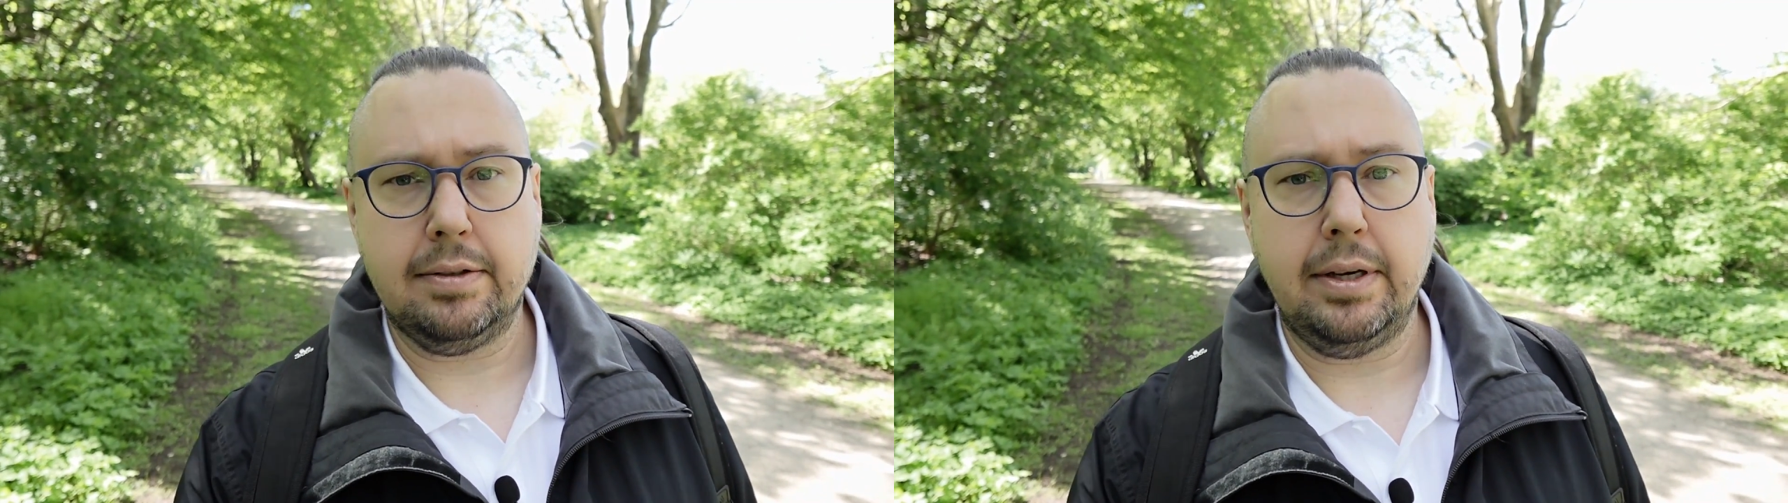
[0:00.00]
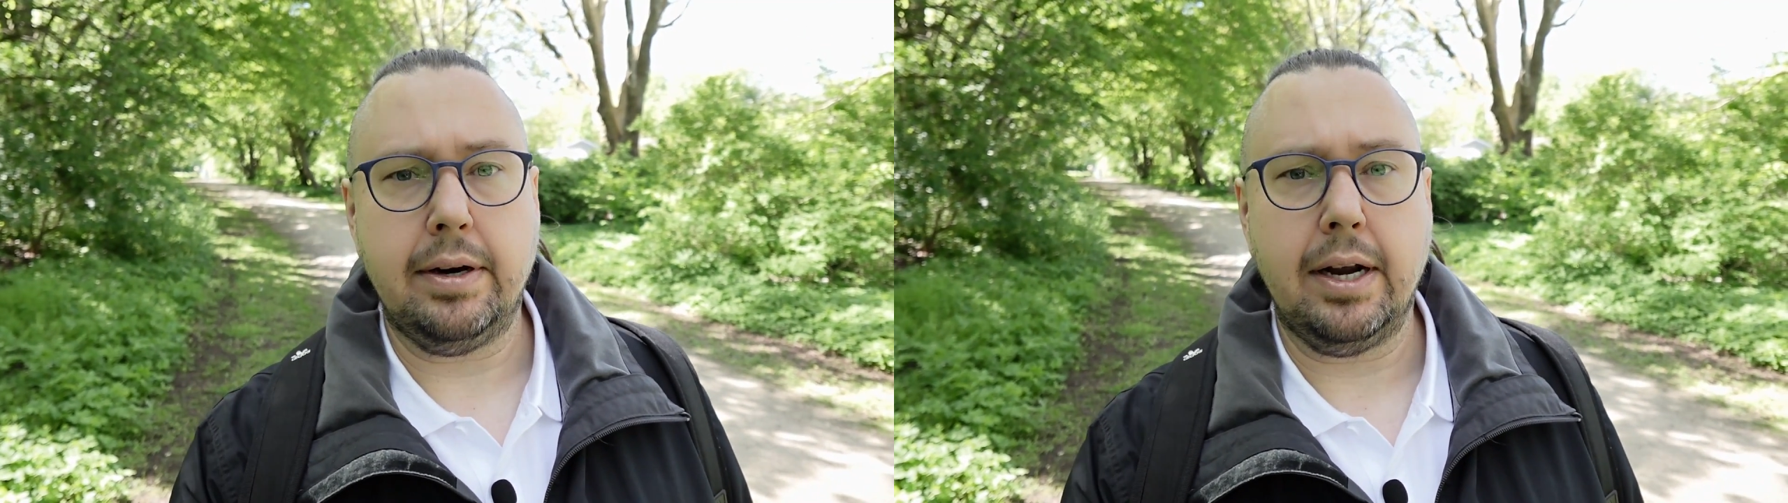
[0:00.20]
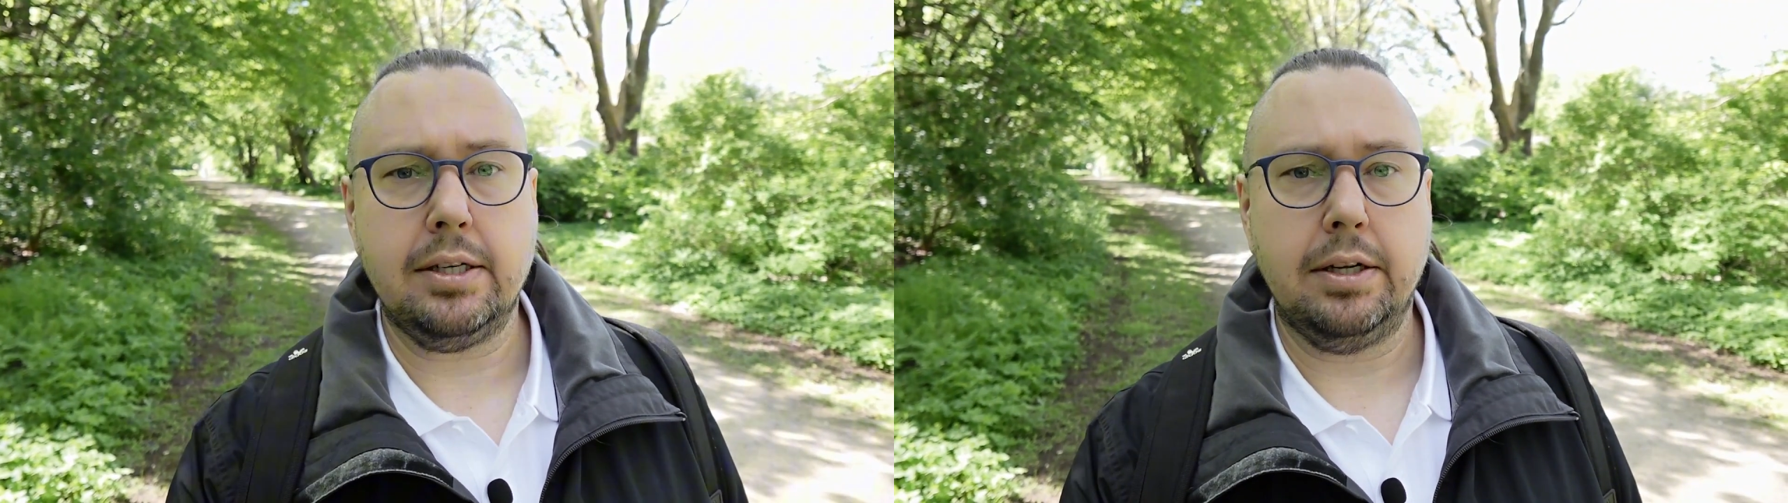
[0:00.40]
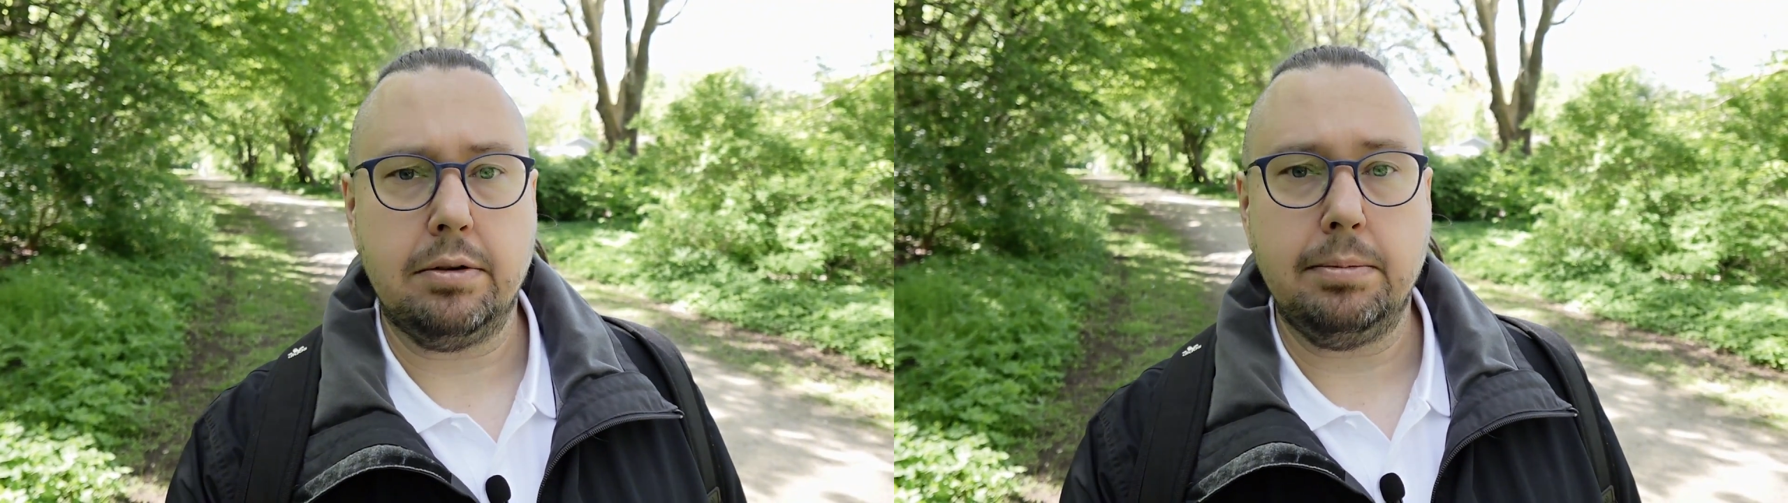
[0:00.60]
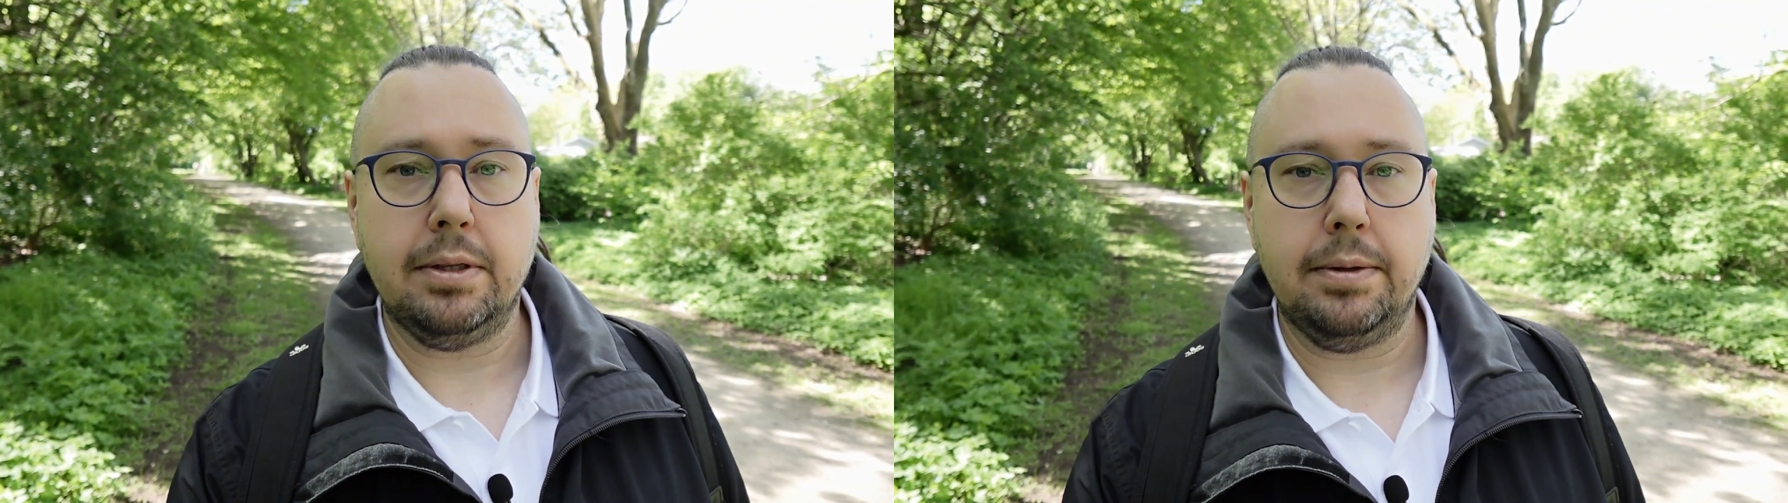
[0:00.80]
they are actually
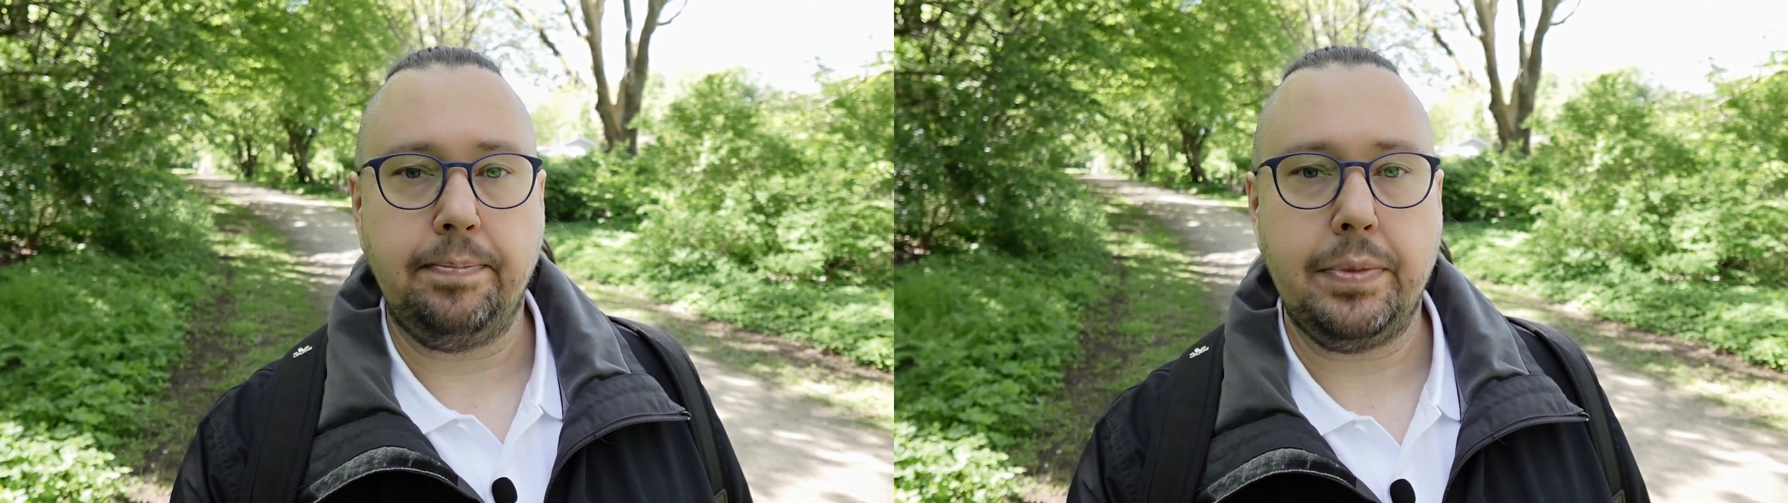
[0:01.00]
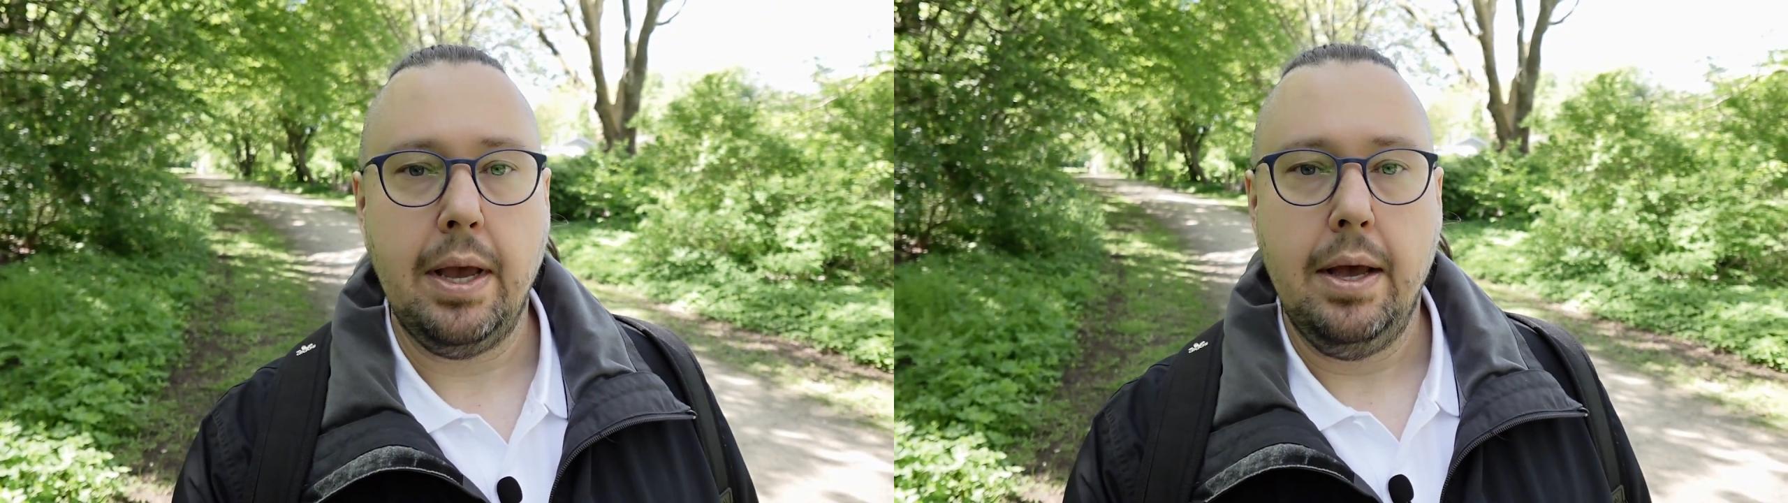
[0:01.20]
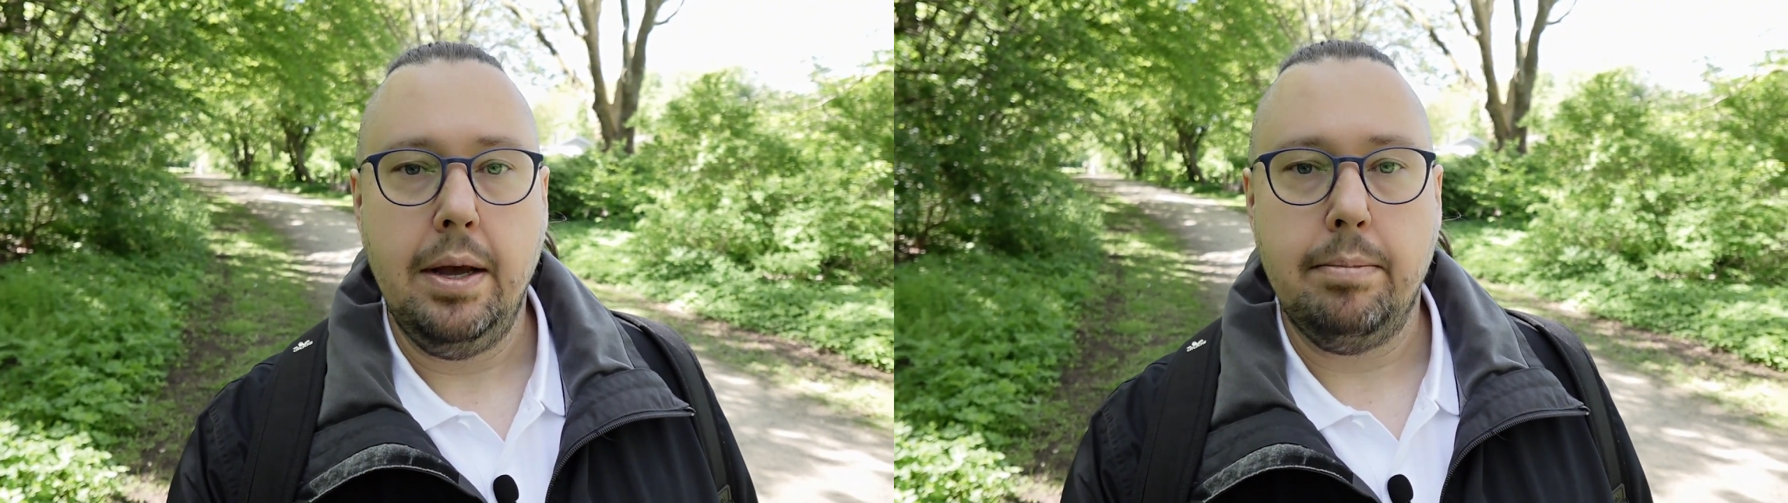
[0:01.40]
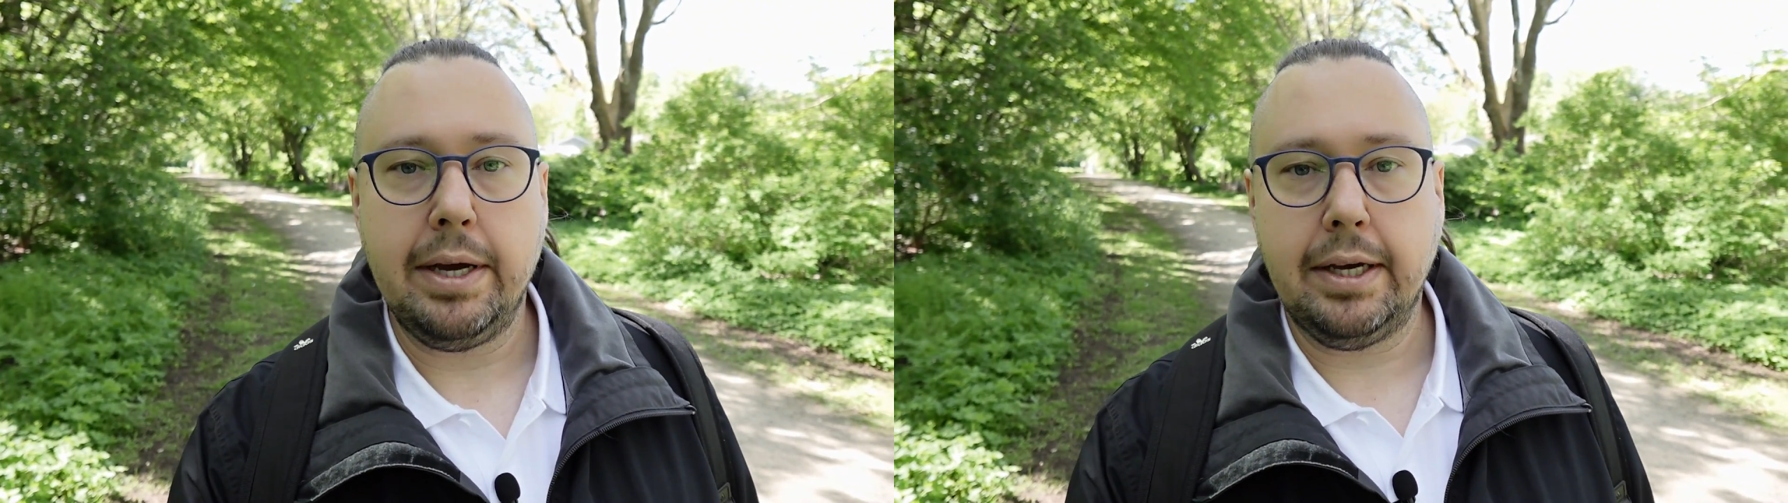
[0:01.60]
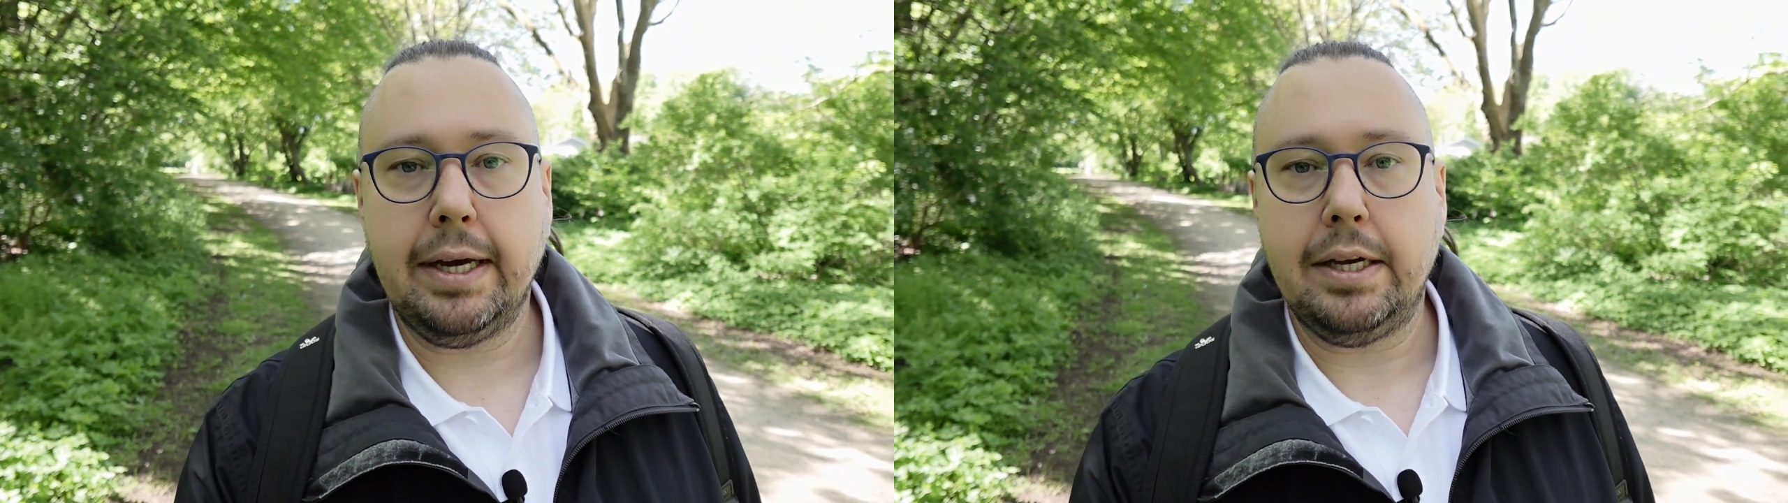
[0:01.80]
encrypted. Mike